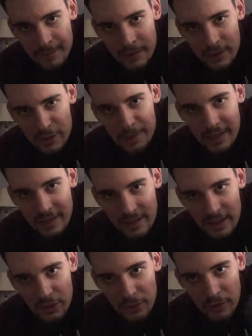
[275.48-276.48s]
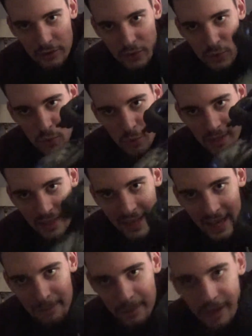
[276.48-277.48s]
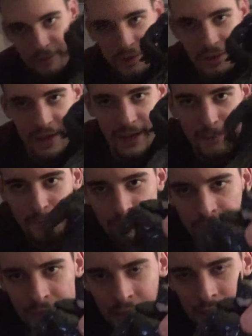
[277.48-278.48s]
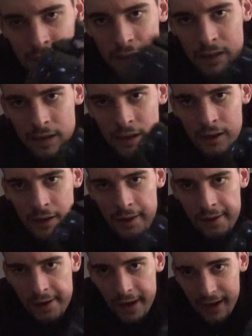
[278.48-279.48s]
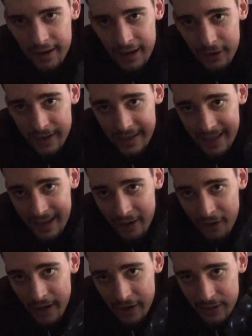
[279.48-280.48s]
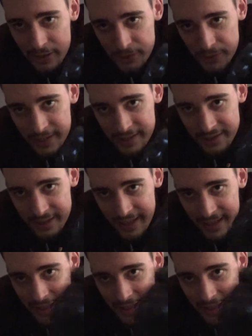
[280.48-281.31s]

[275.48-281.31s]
just because it looks cool with the cape and everything. I don't know how clearly this is going to